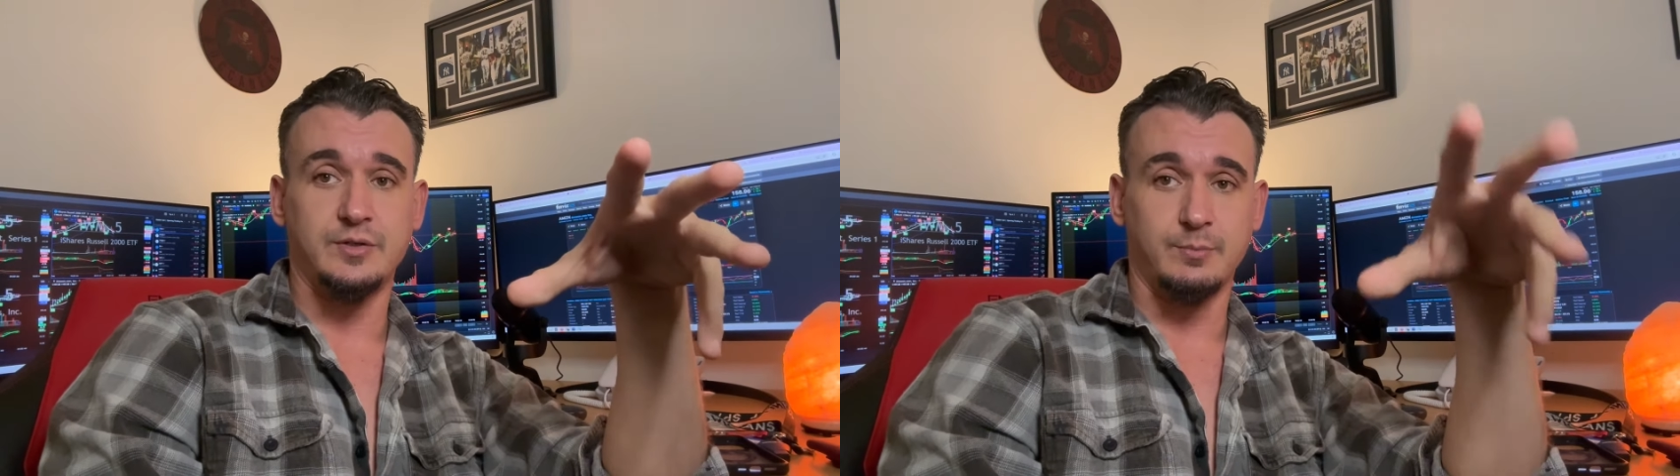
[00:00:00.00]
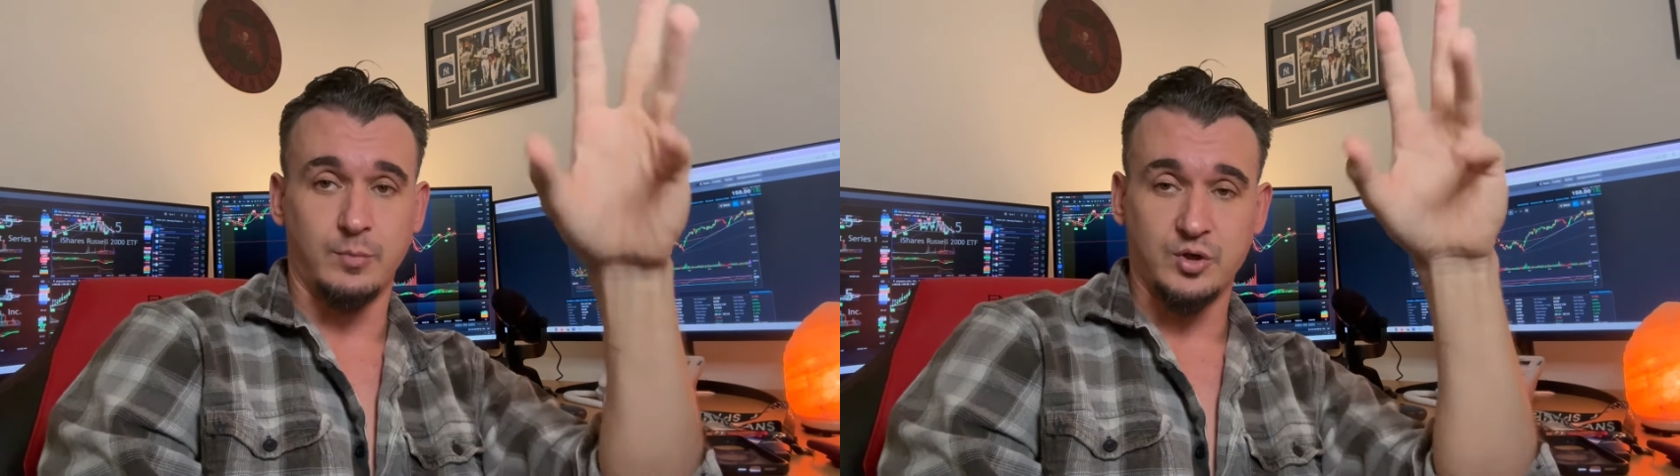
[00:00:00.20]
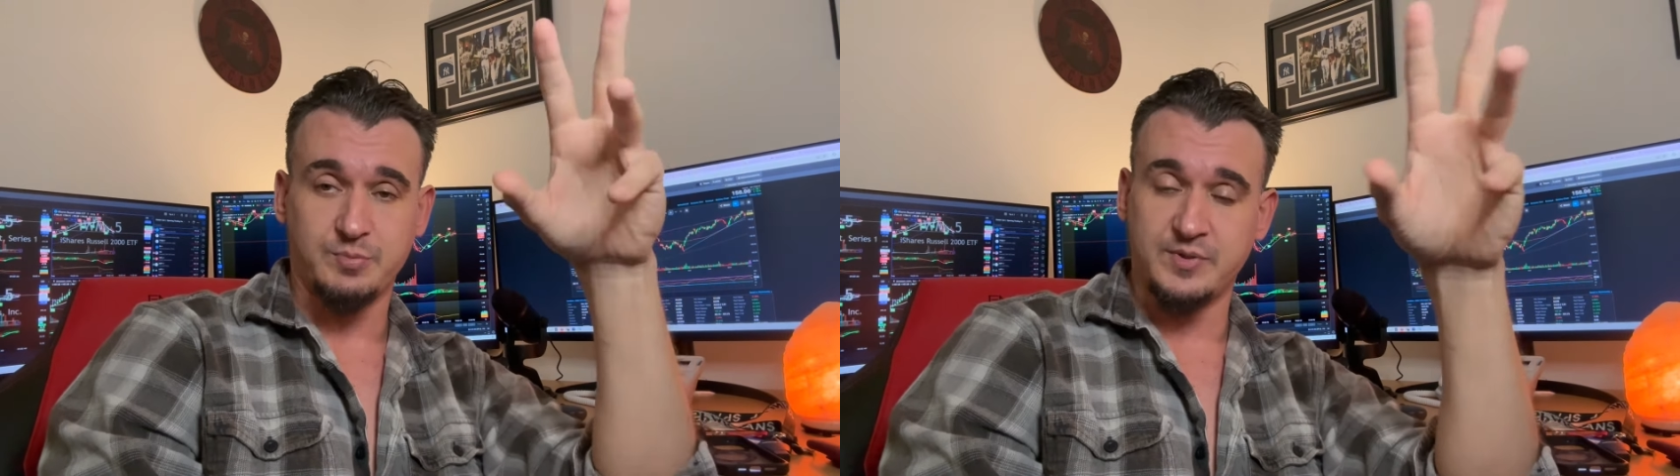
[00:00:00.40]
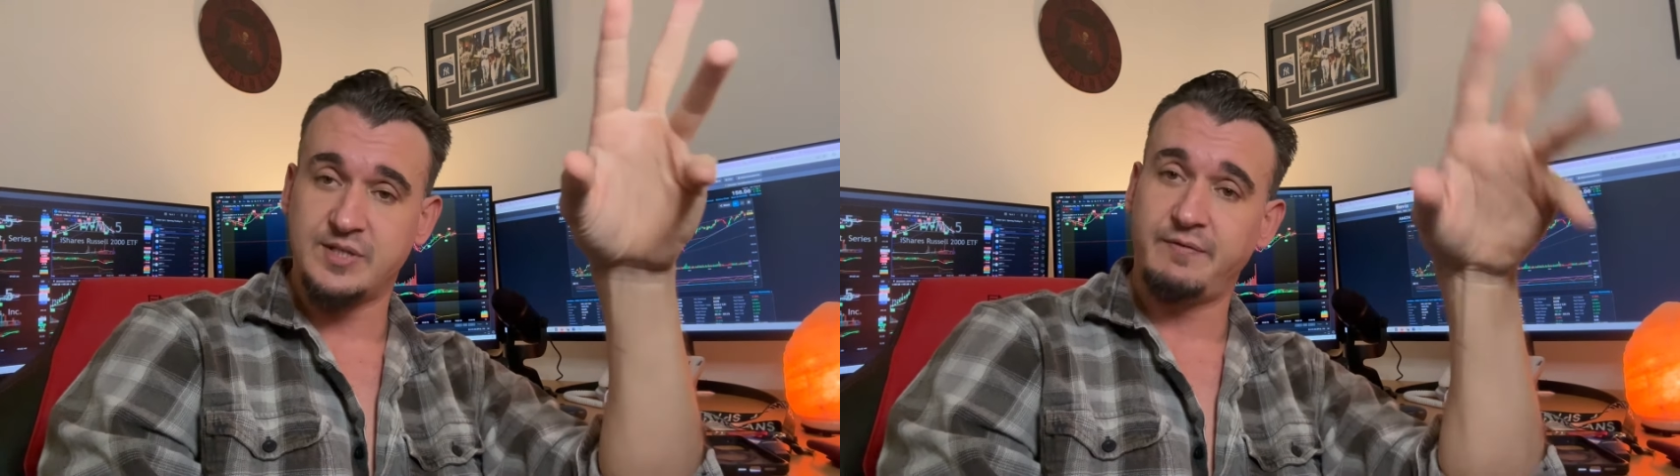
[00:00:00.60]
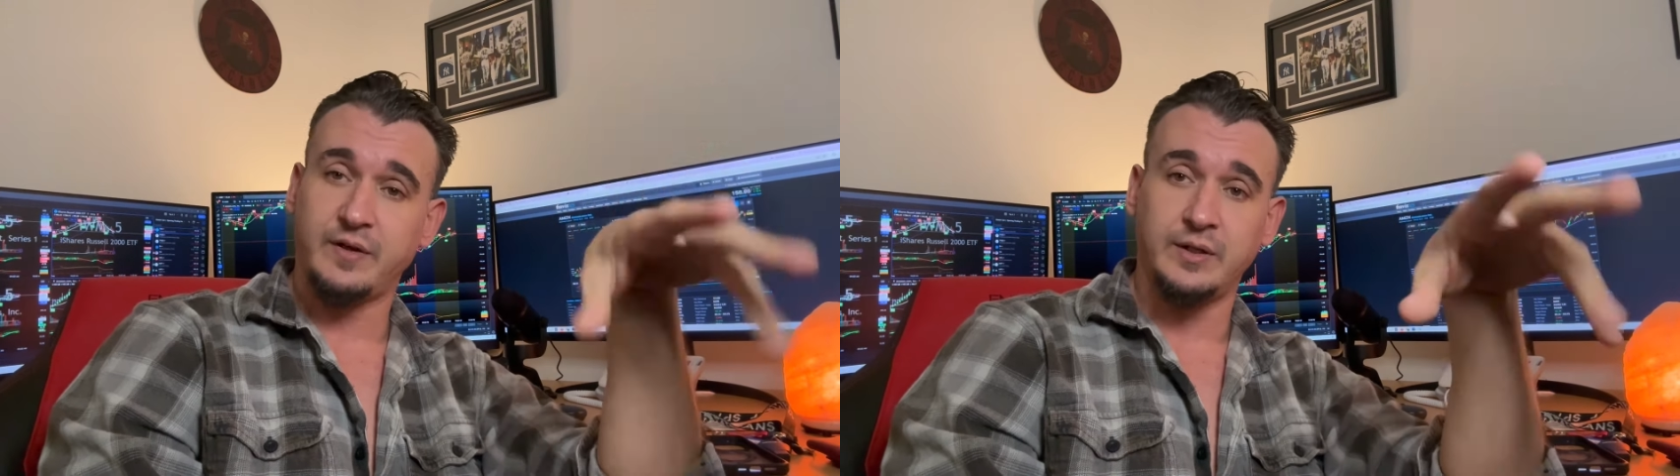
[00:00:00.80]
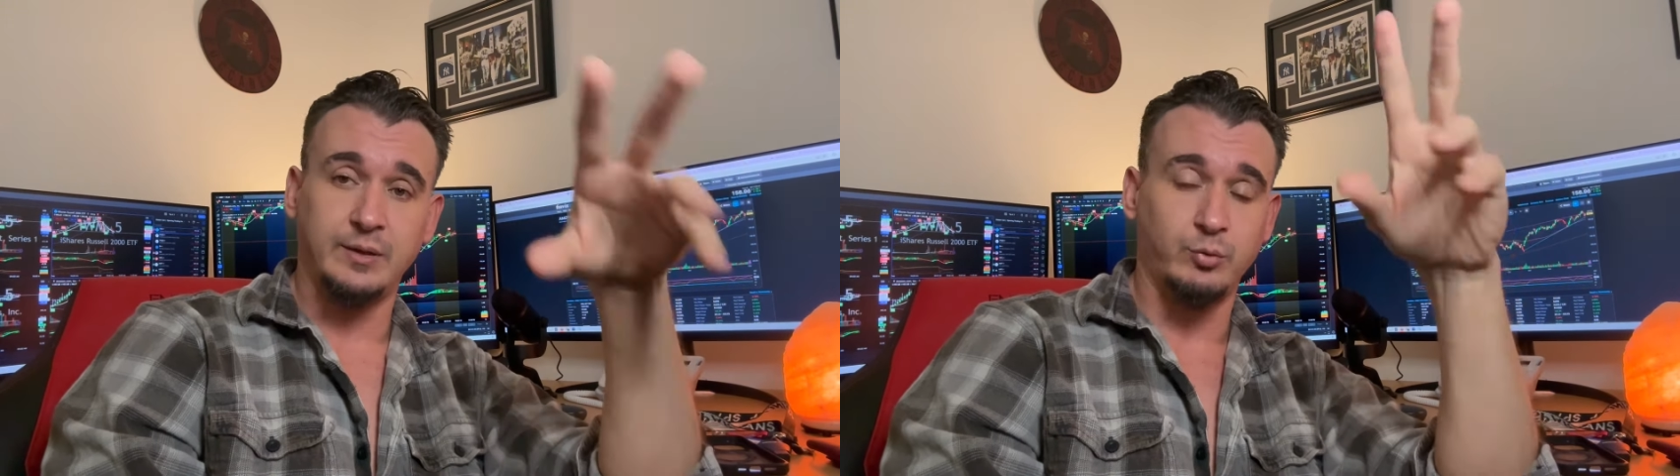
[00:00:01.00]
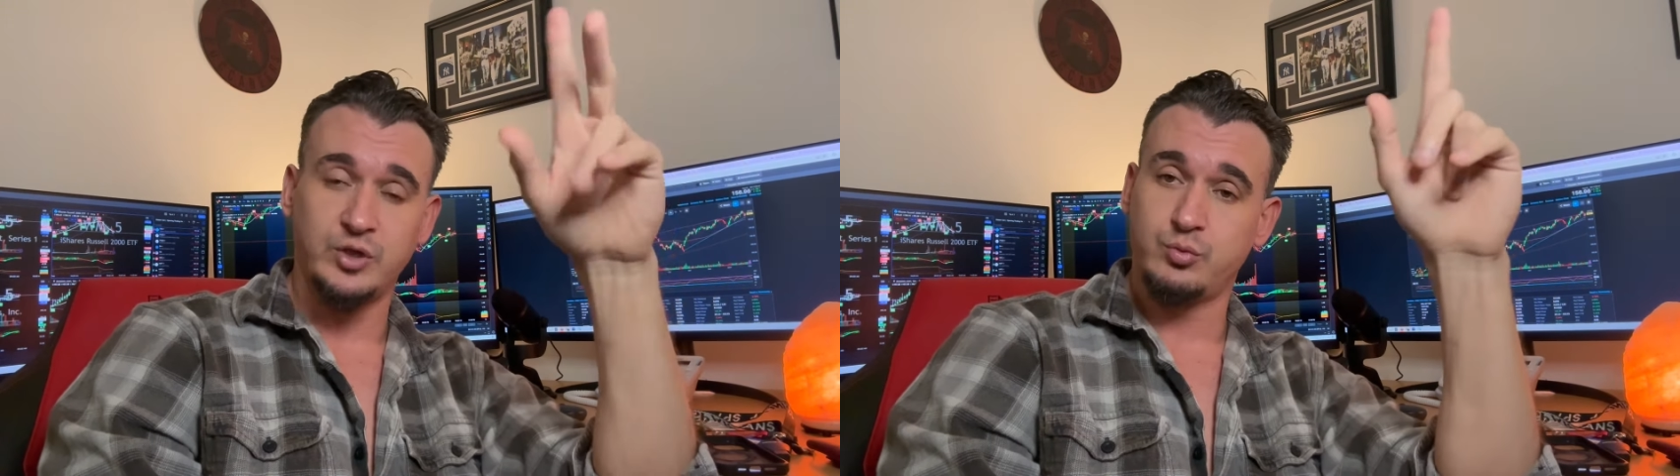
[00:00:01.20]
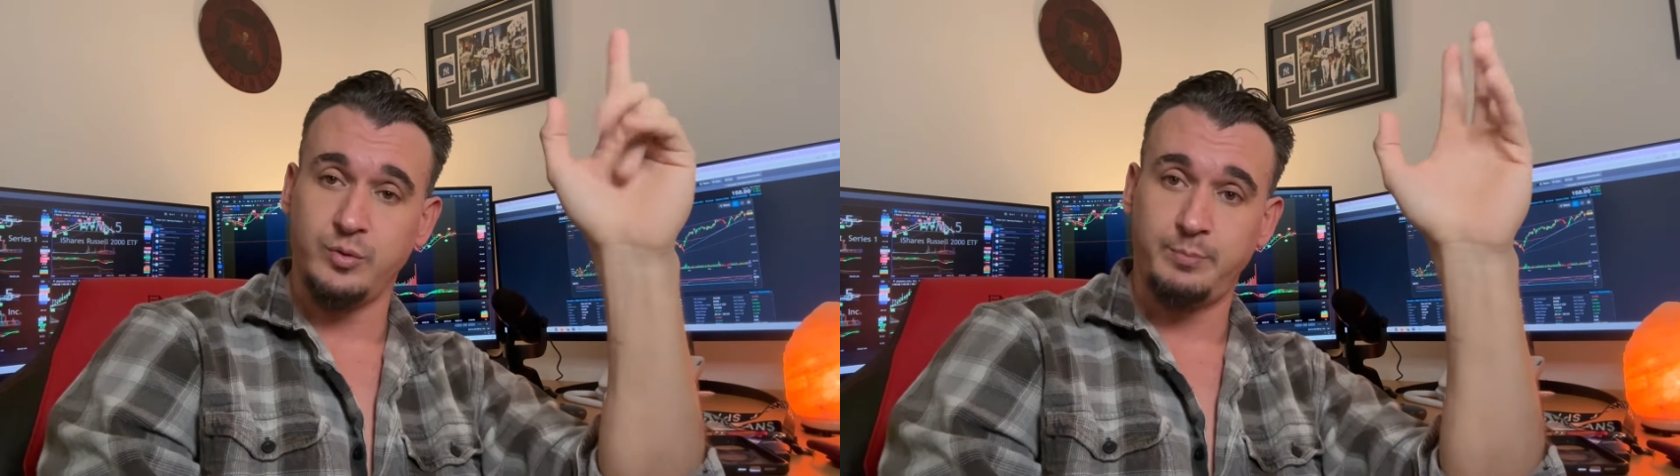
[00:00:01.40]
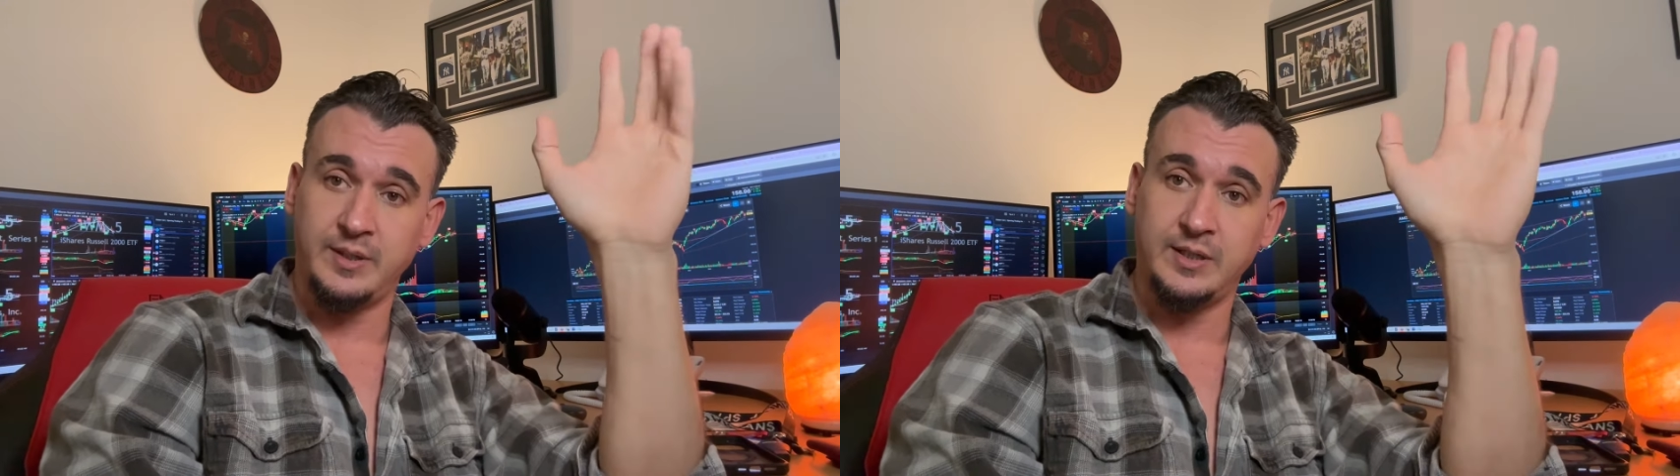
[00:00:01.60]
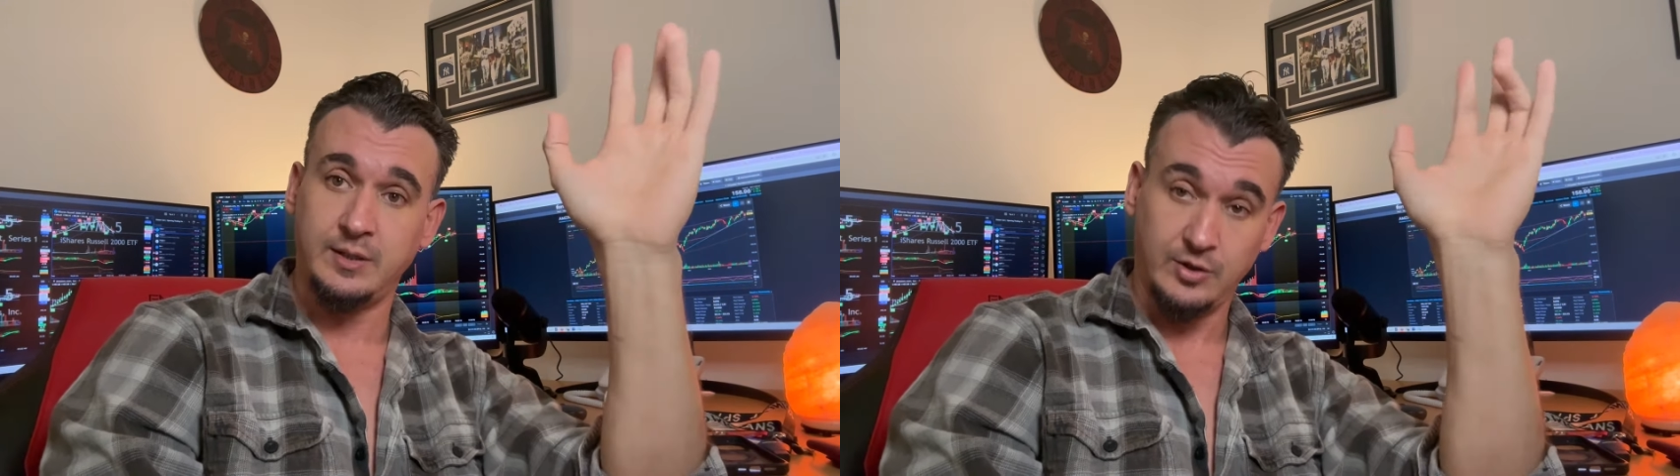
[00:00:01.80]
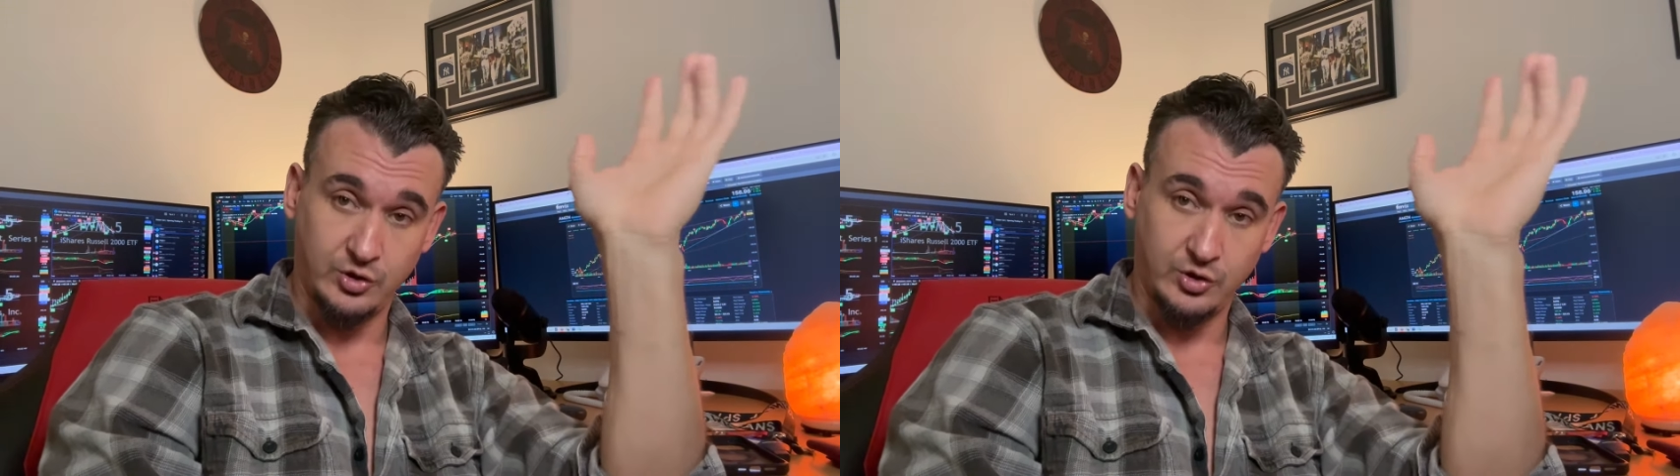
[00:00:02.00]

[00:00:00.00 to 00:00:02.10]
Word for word: more specifically, which would be